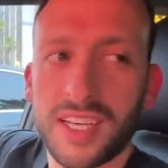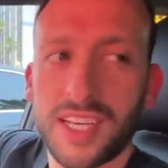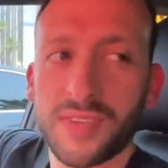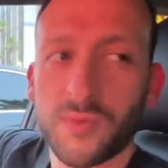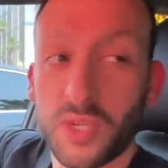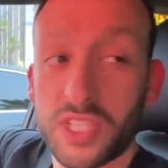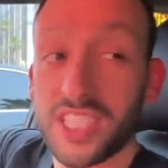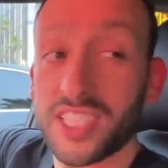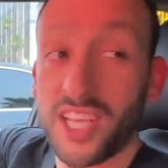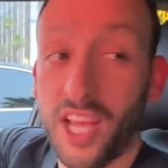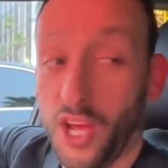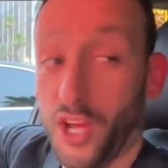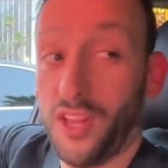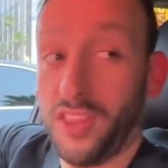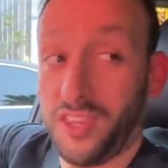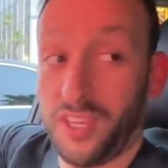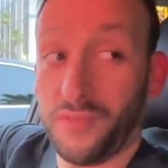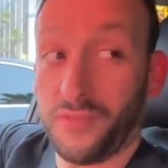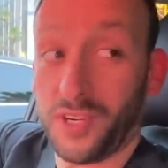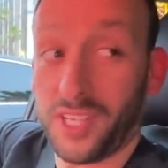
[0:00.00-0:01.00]
which is healthy.
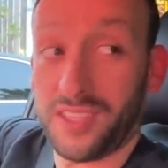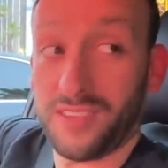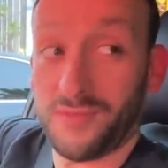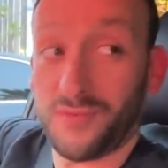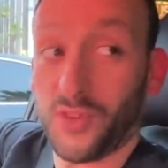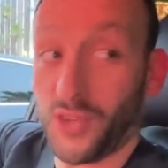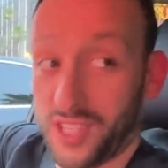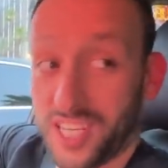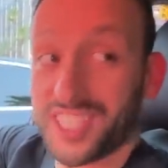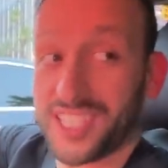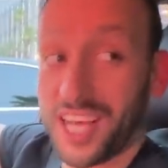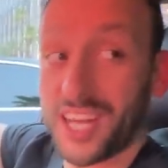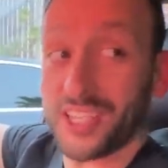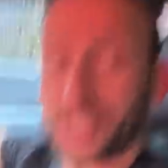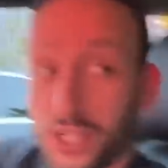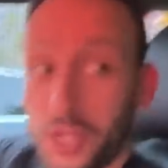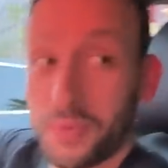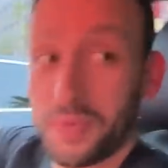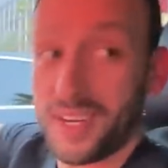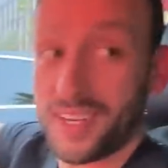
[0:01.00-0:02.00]
It's healthy. For, yeah. this kind of
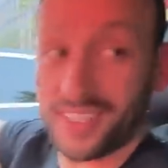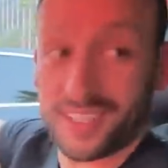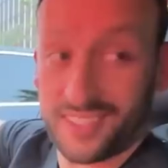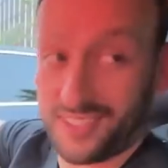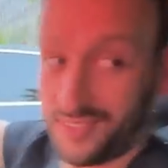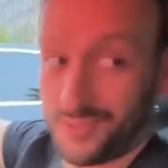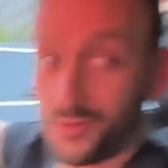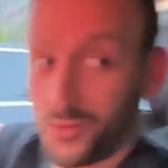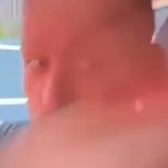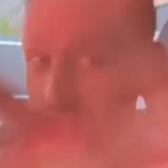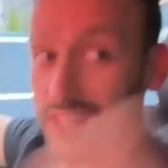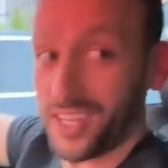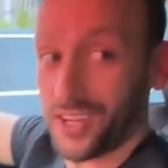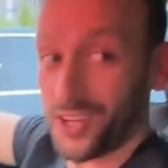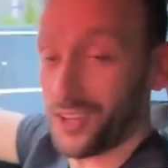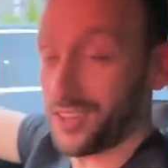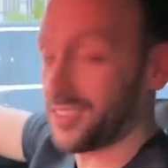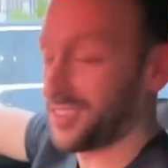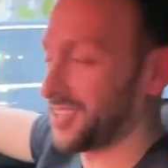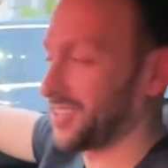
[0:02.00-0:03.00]
tournament, it's yeah. really
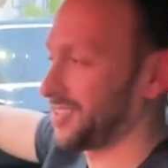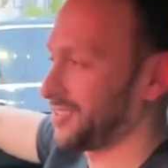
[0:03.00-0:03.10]
healthy.